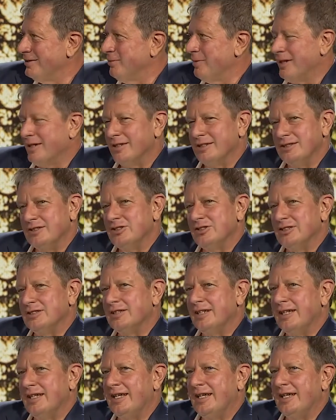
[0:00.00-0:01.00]
because she
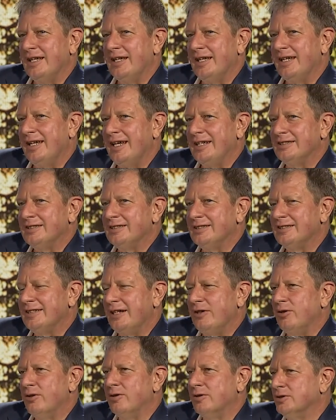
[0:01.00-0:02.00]
said that in essence
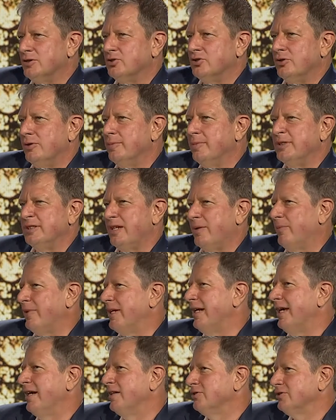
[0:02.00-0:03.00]
they all assumed
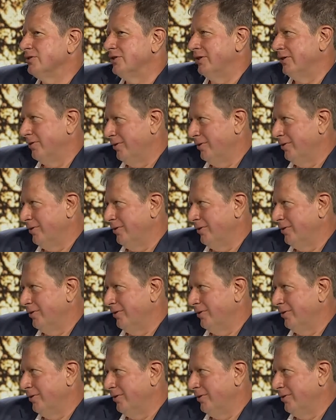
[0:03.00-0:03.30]
somebody else knew.